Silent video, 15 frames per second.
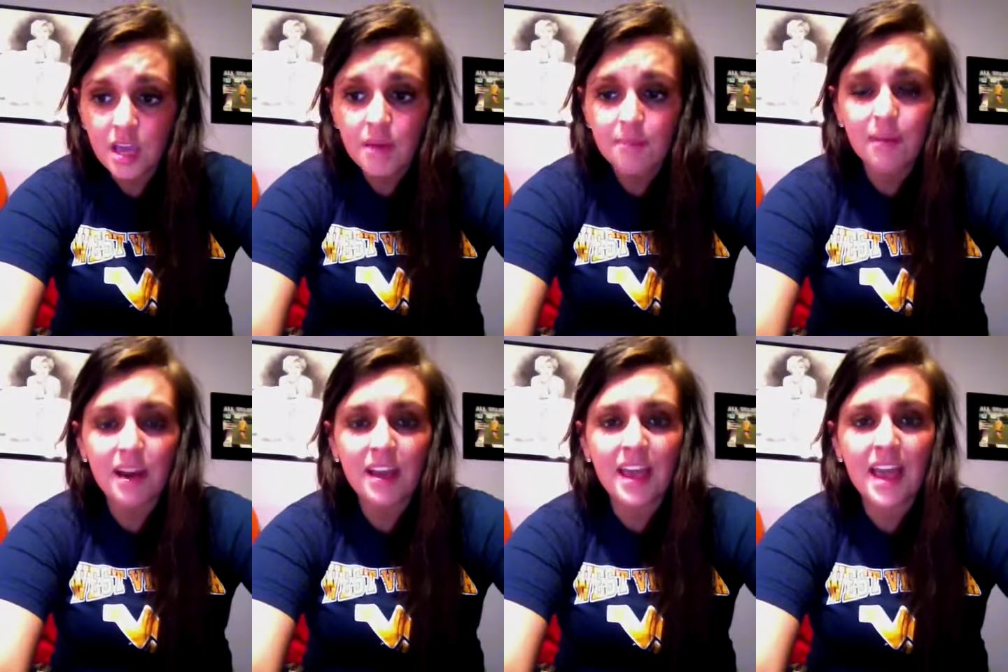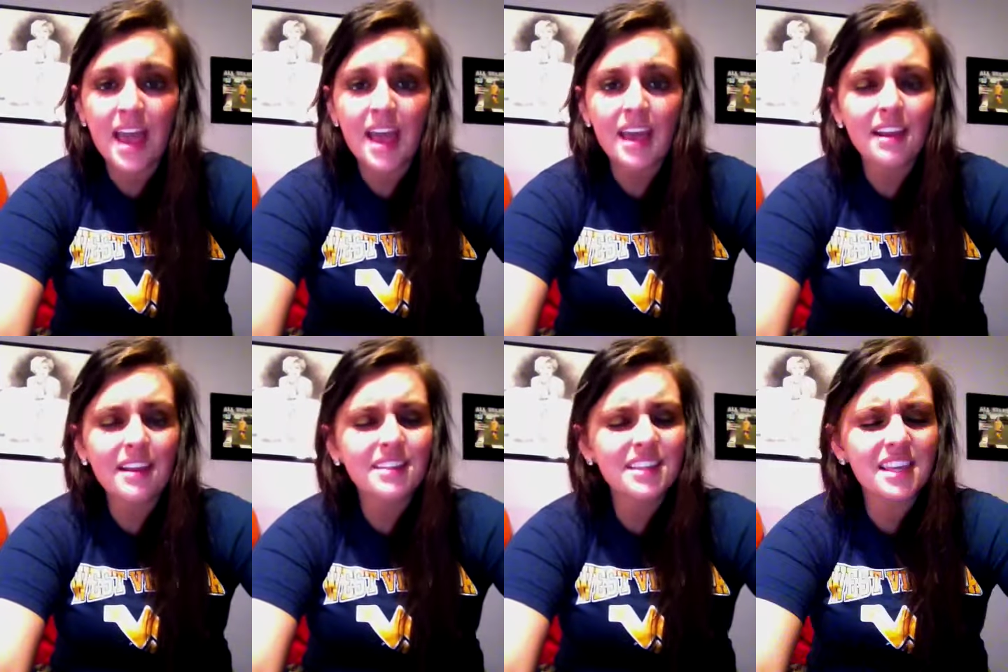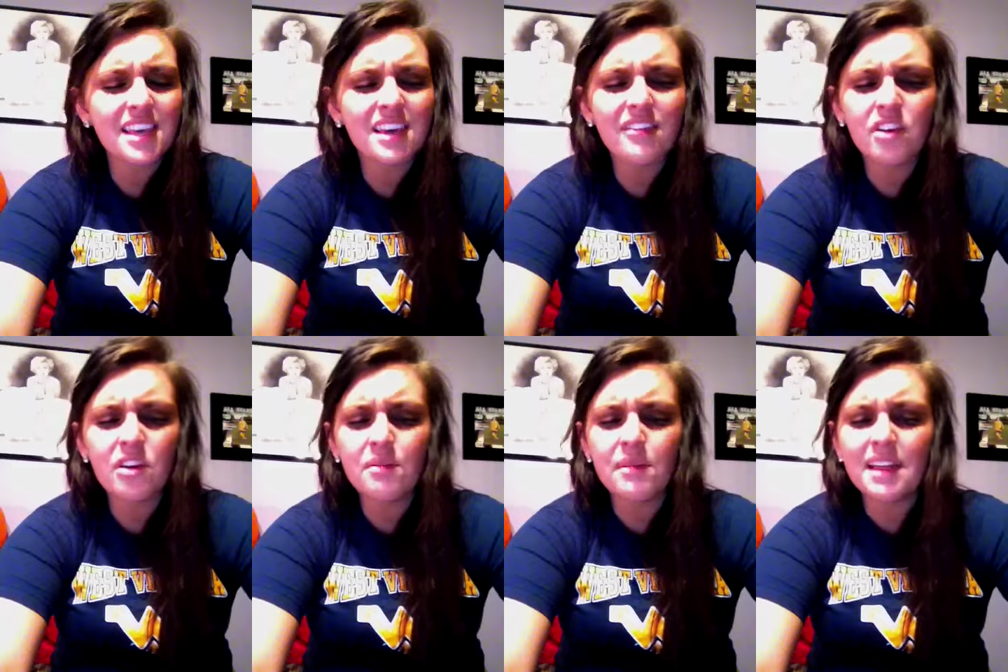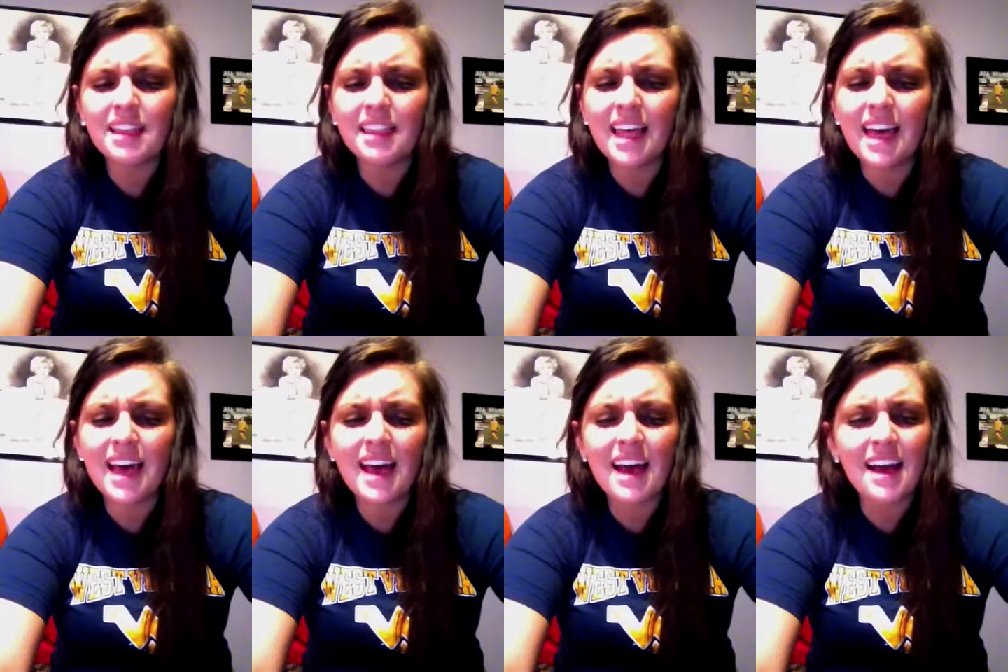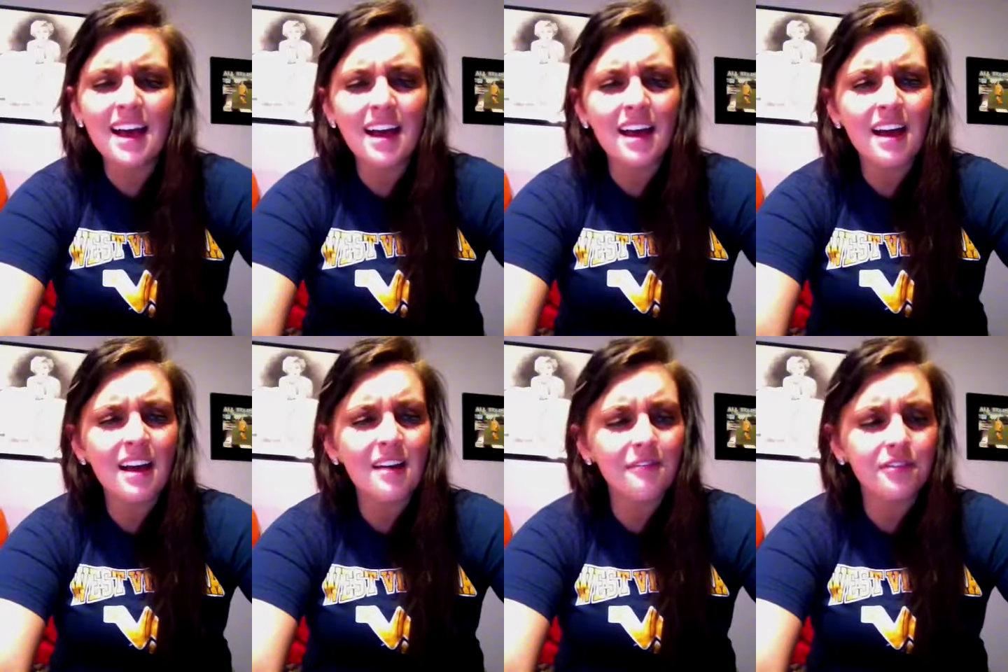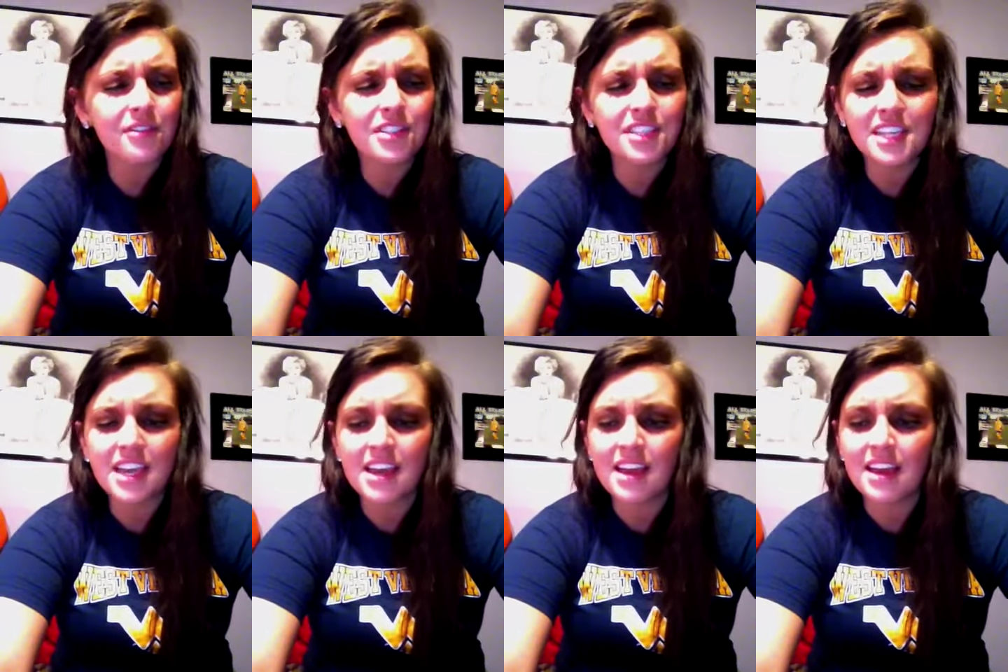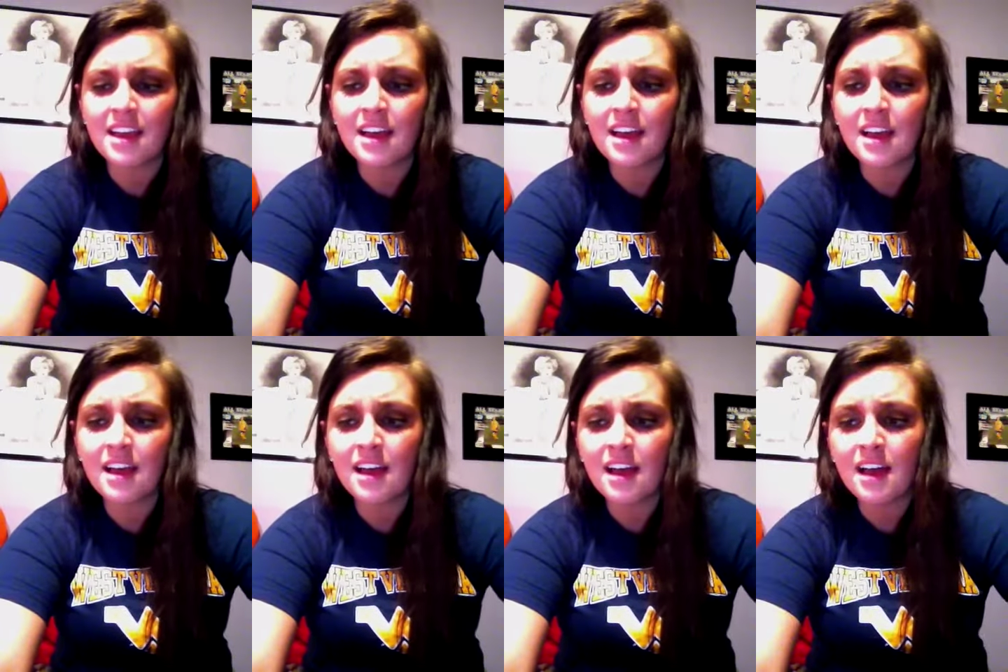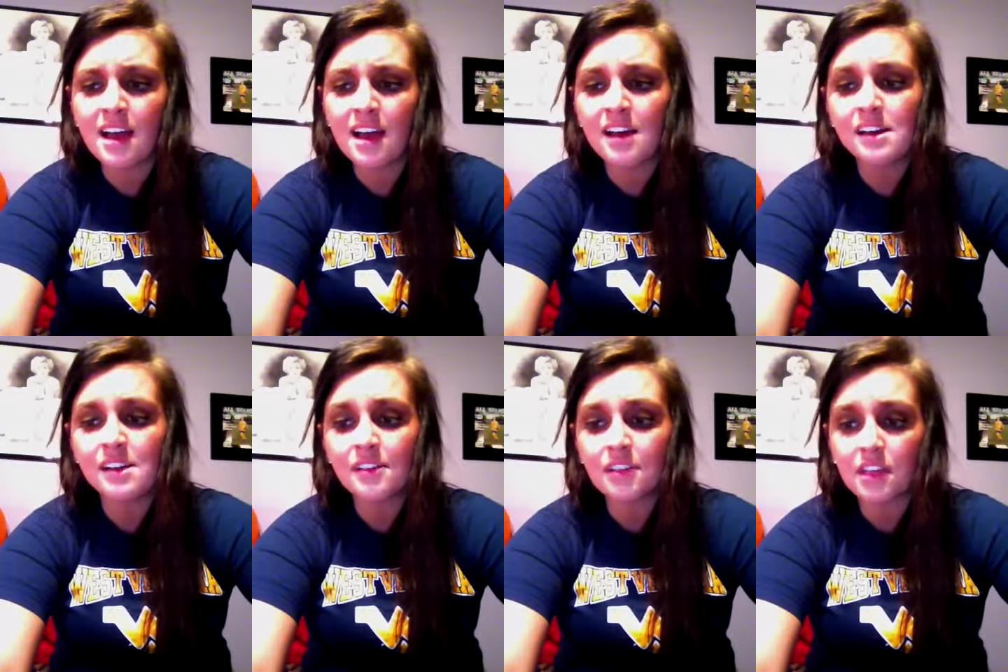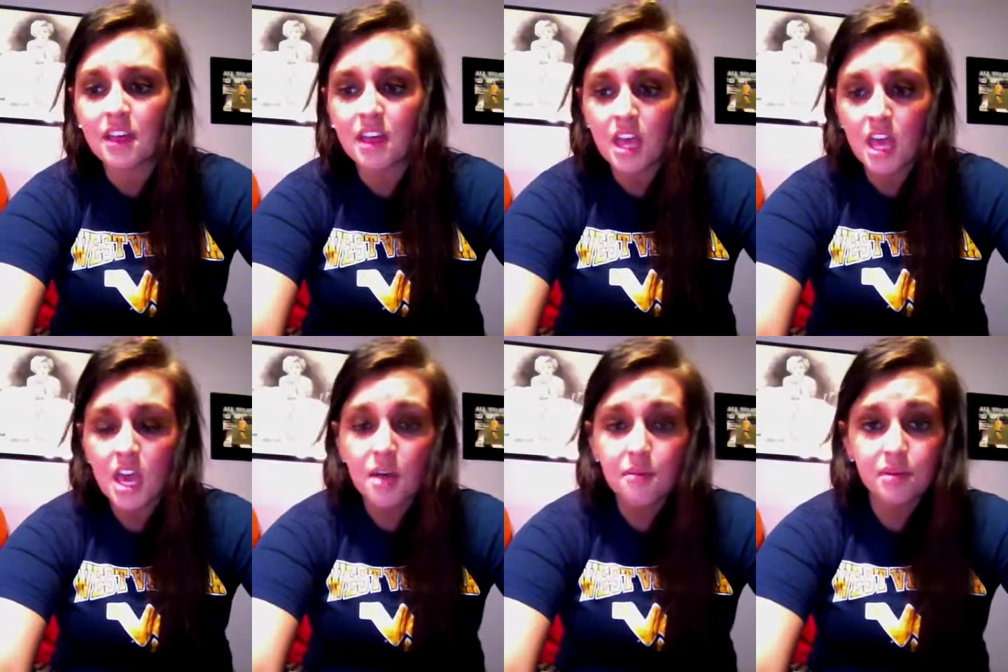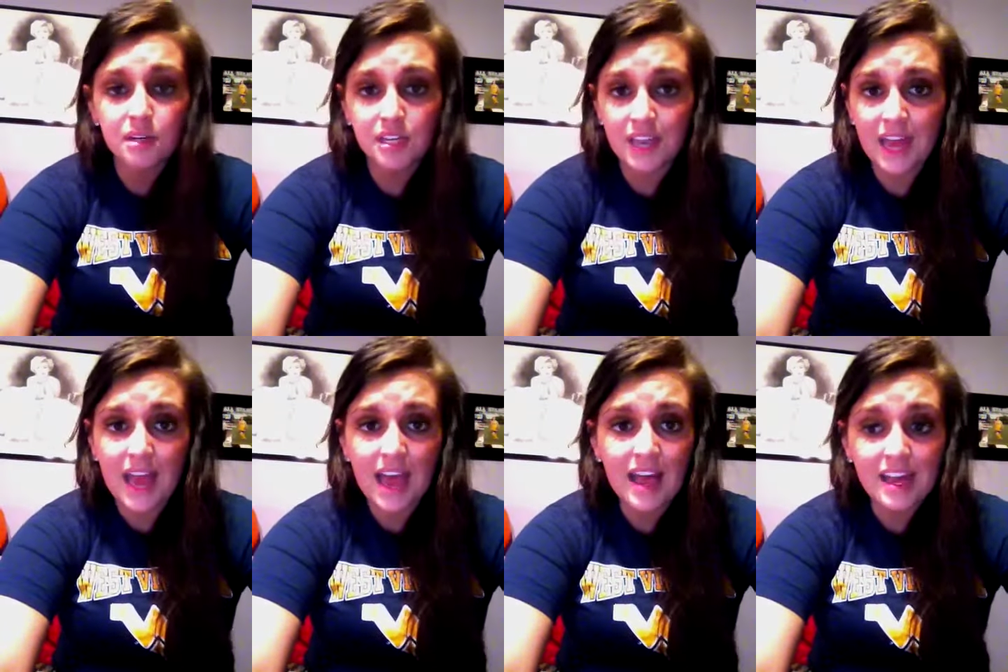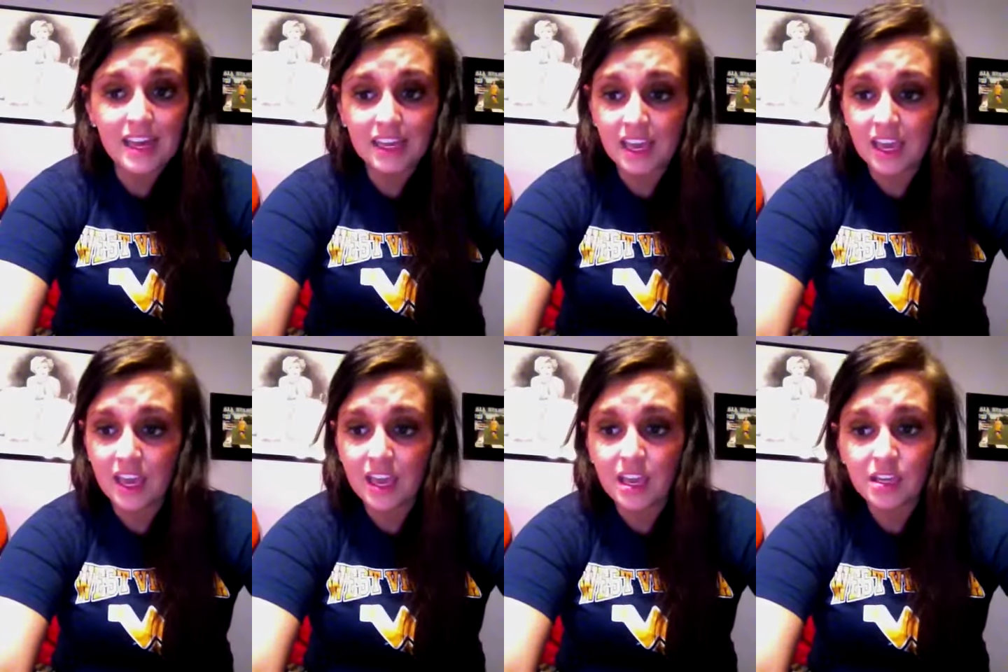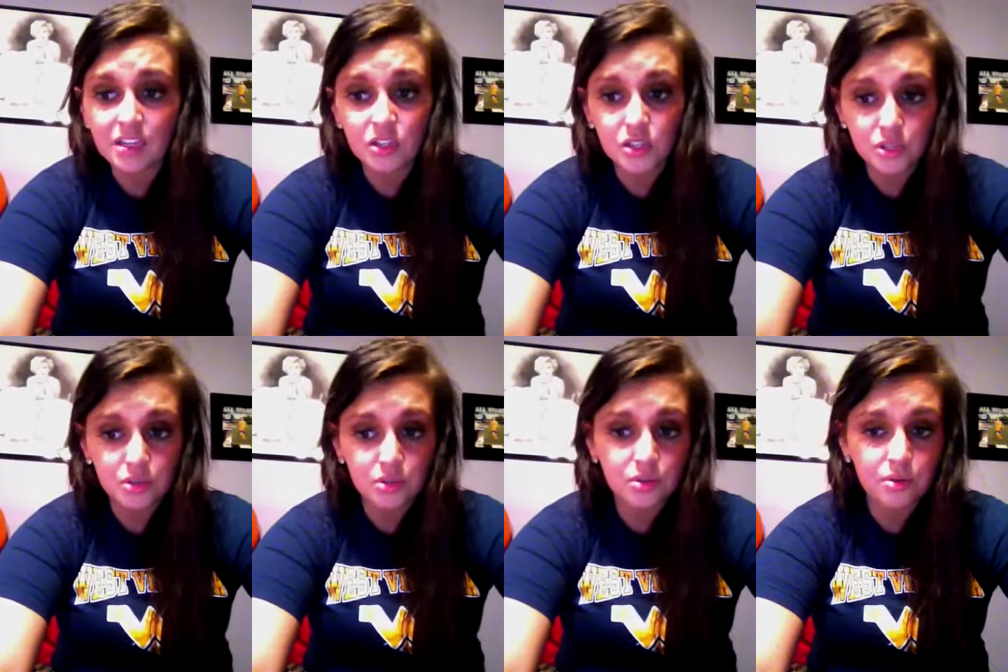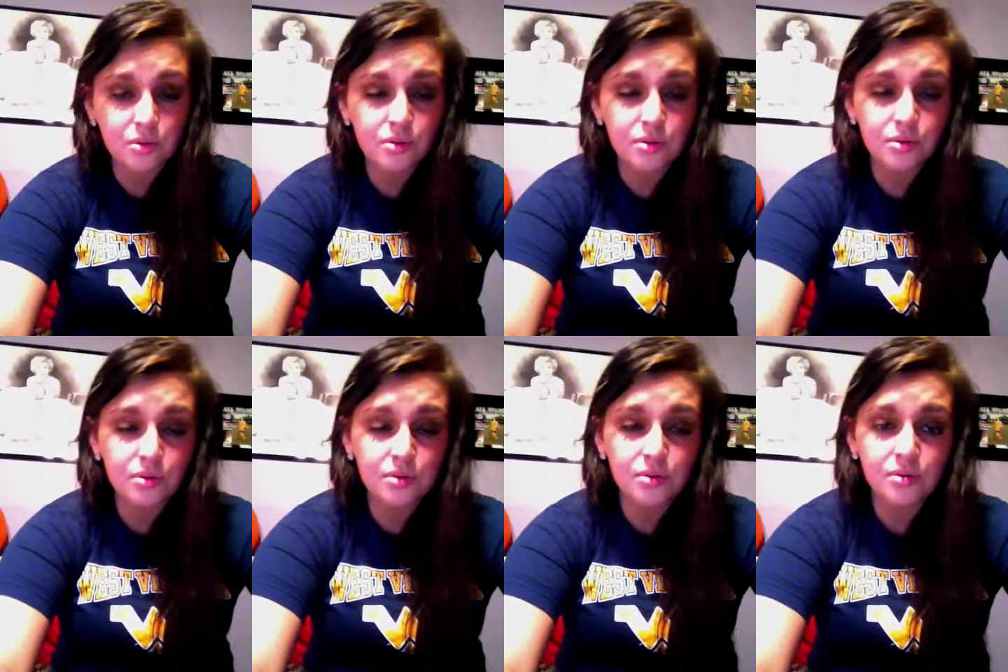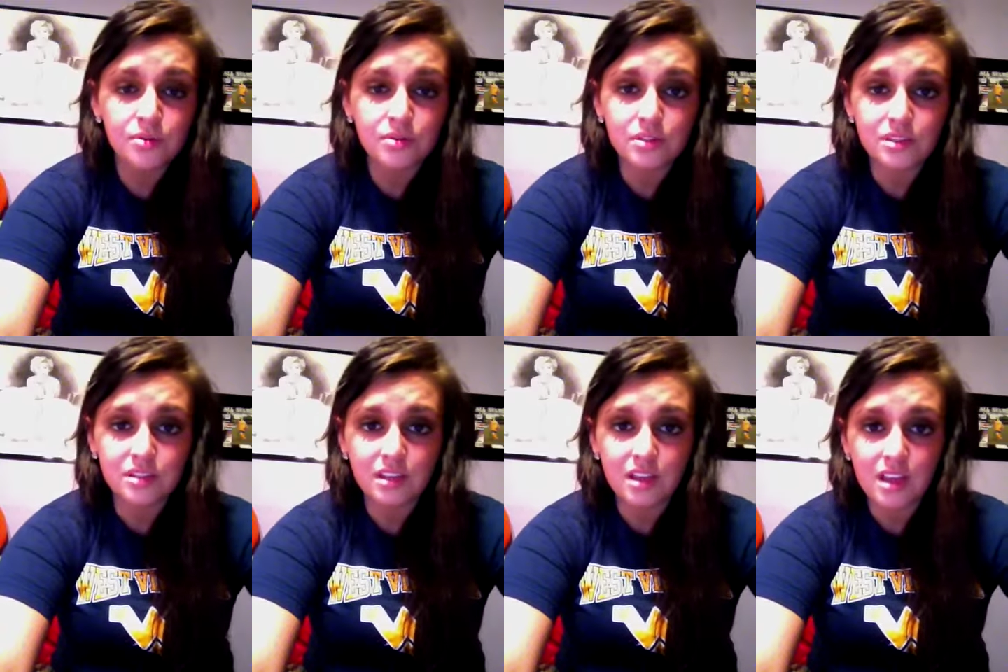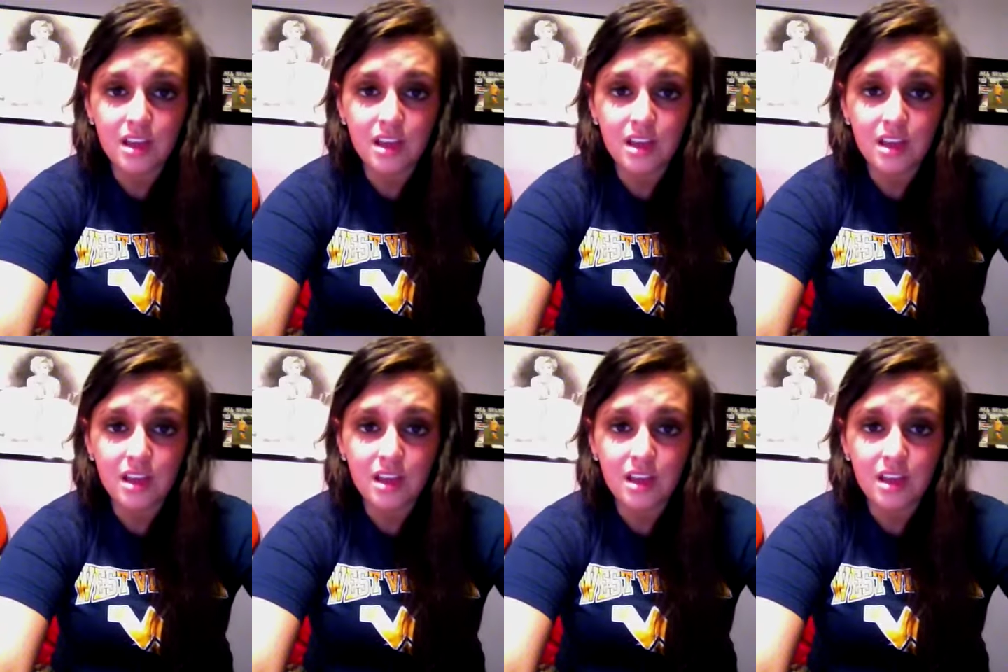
My head is giving me life or death, but I can't choose.